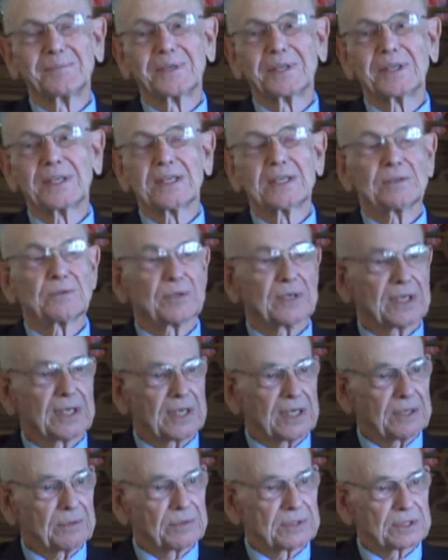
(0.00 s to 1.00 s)
But
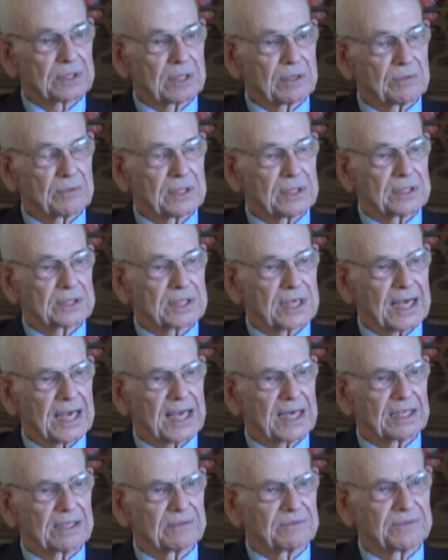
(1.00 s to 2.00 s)
anyway, he was always
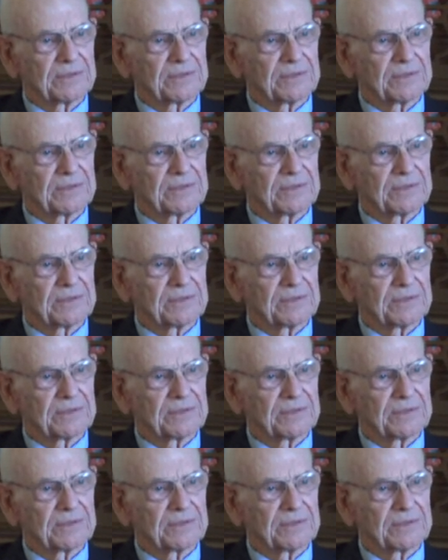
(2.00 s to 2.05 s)
highly